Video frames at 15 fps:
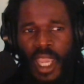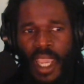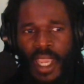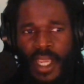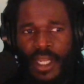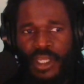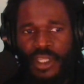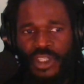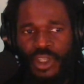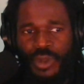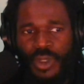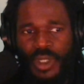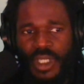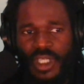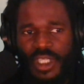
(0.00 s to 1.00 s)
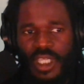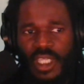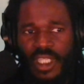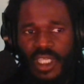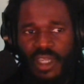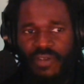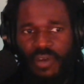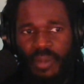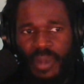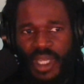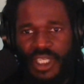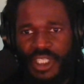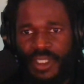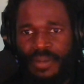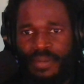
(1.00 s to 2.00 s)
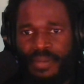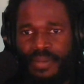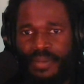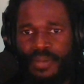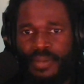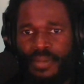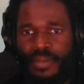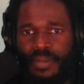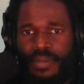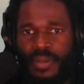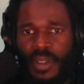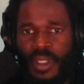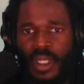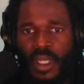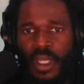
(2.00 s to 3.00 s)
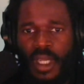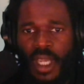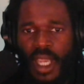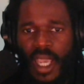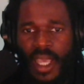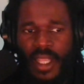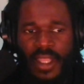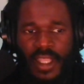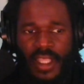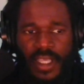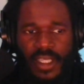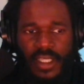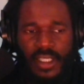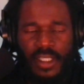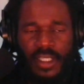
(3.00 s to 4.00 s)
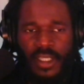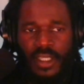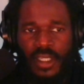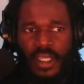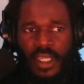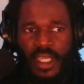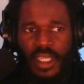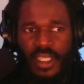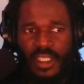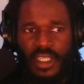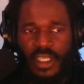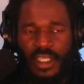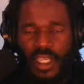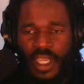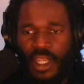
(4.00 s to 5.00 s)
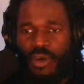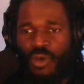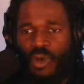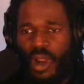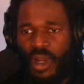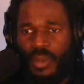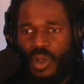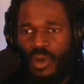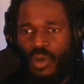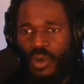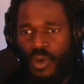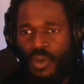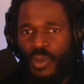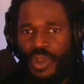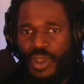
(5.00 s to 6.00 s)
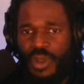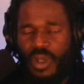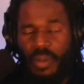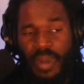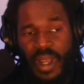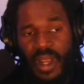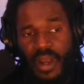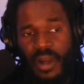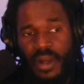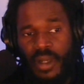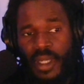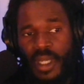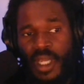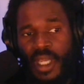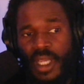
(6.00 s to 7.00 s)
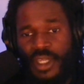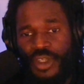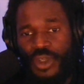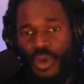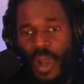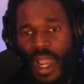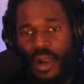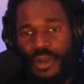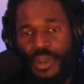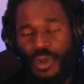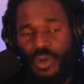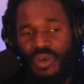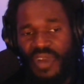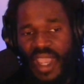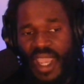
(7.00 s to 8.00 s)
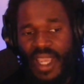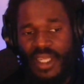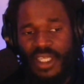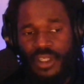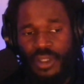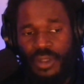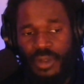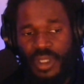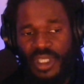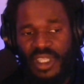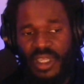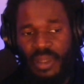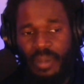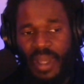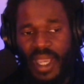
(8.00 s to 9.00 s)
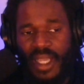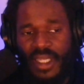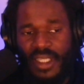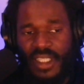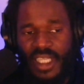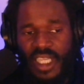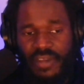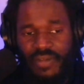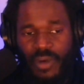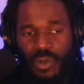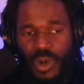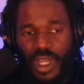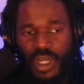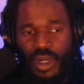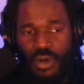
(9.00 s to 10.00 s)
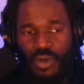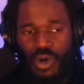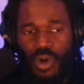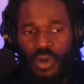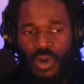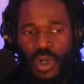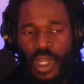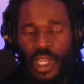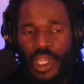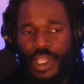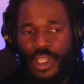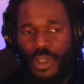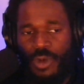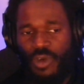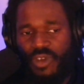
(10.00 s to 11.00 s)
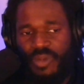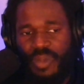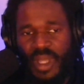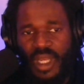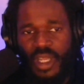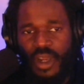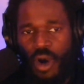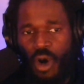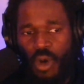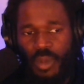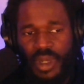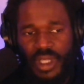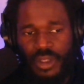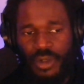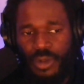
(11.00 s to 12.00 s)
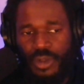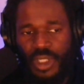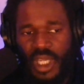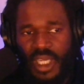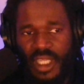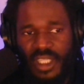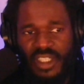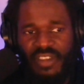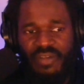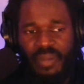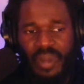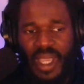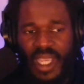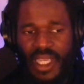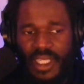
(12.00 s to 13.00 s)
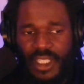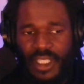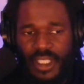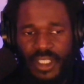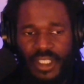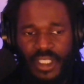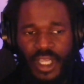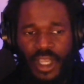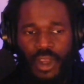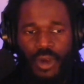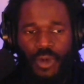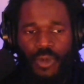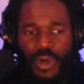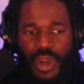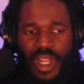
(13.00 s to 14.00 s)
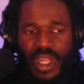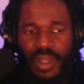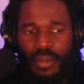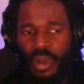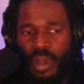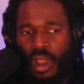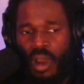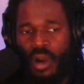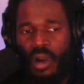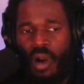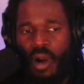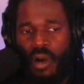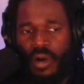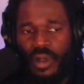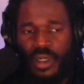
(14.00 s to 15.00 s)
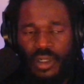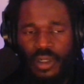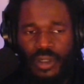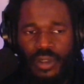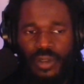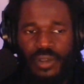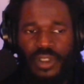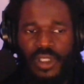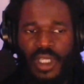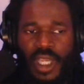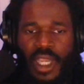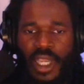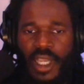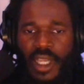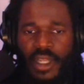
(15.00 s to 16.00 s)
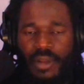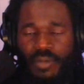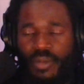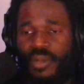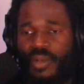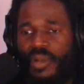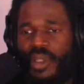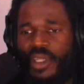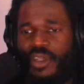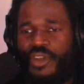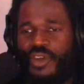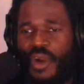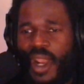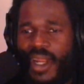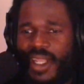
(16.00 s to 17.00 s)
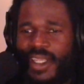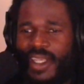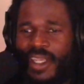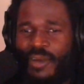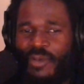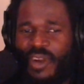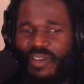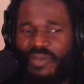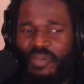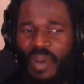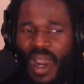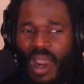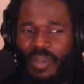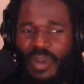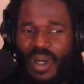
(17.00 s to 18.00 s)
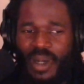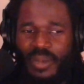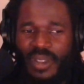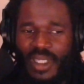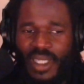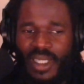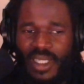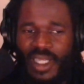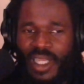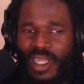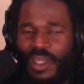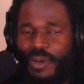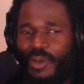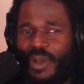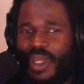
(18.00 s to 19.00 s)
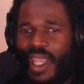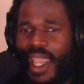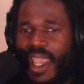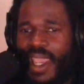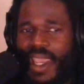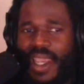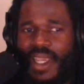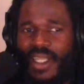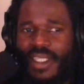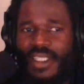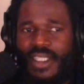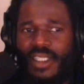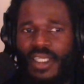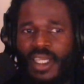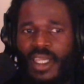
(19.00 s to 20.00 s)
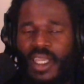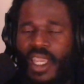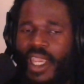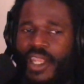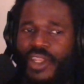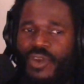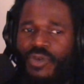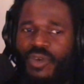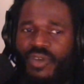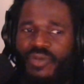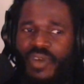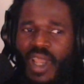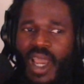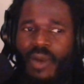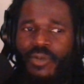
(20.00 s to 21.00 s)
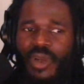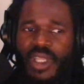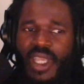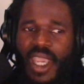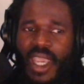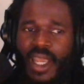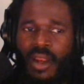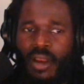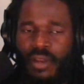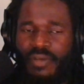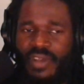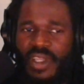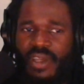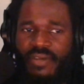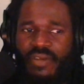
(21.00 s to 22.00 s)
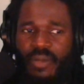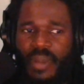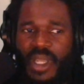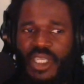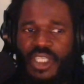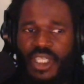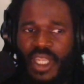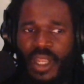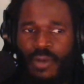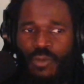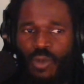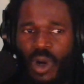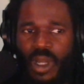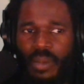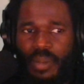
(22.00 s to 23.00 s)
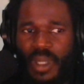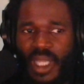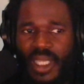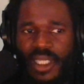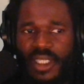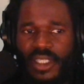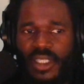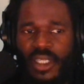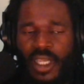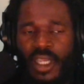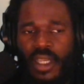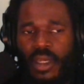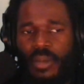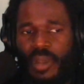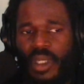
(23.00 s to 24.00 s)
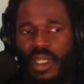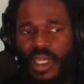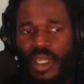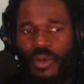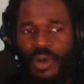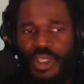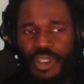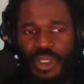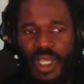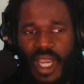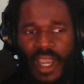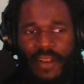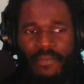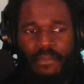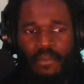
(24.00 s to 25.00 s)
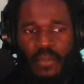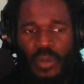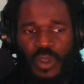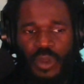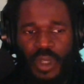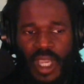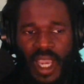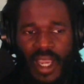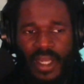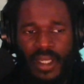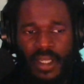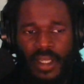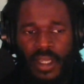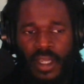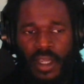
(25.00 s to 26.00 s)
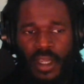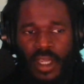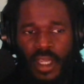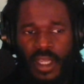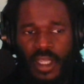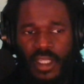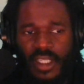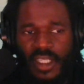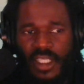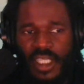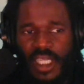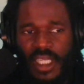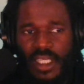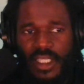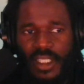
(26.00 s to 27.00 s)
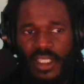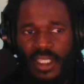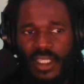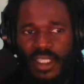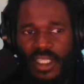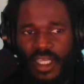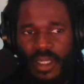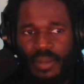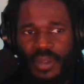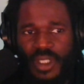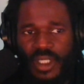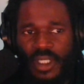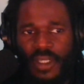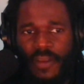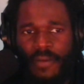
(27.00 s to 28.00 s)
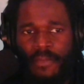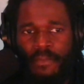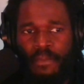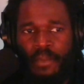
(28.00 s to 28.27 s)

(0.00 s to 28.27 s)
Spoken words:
And so you can see the information. And this is incredible when you compare to how you would have had to do this in the past. Even with Google, you would have been combing through tons of pages, reading blog articles, trying to get rid of pop-ups and dealing with ads, and you would have not really had all of the information in one place. But look at what you got. You got 6 tips